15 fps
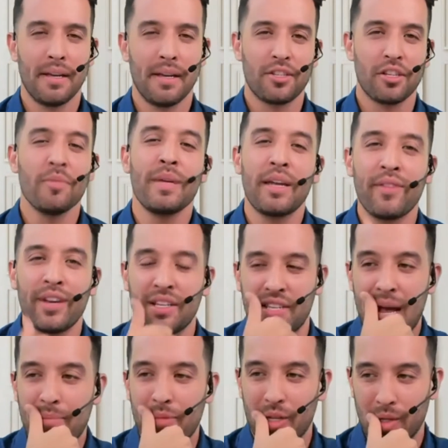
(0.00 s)
So let me give an
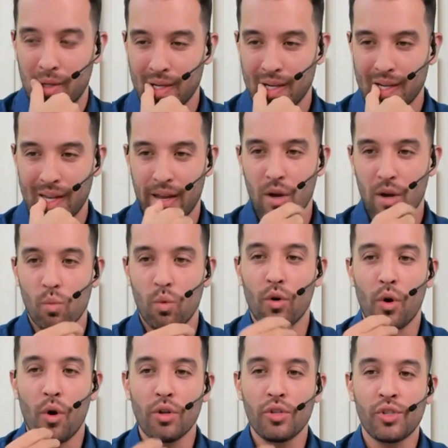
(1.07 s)
example.
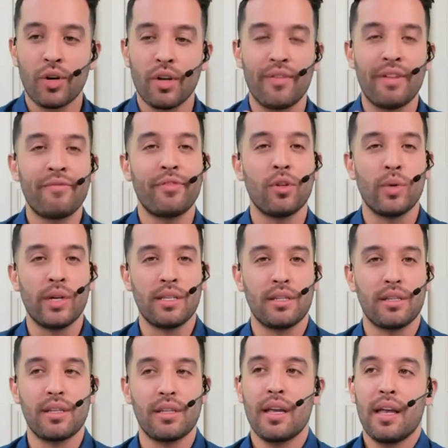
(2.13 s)
We're all sort of
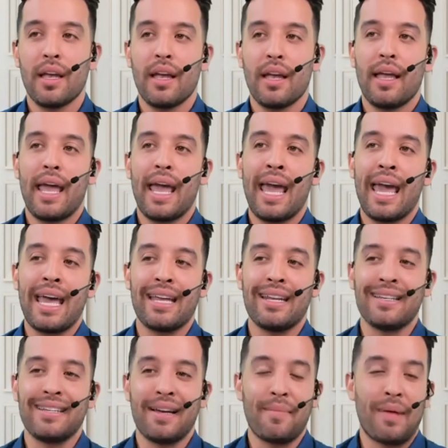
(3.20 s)
influenced
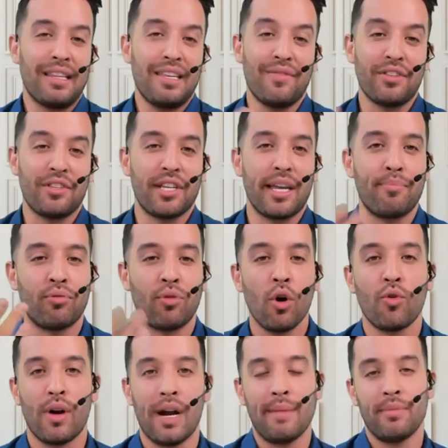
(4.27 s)
and I'll even say
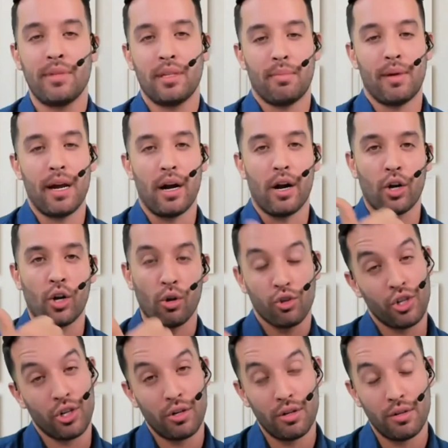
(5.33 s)
programmed by our
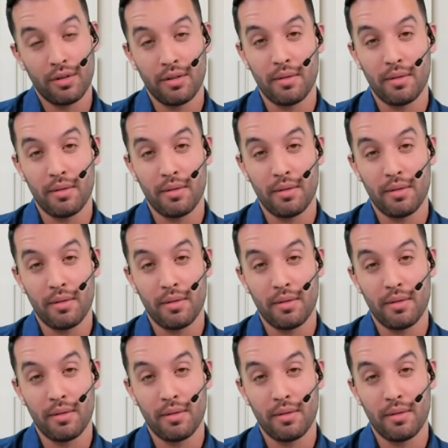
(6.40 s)
culture,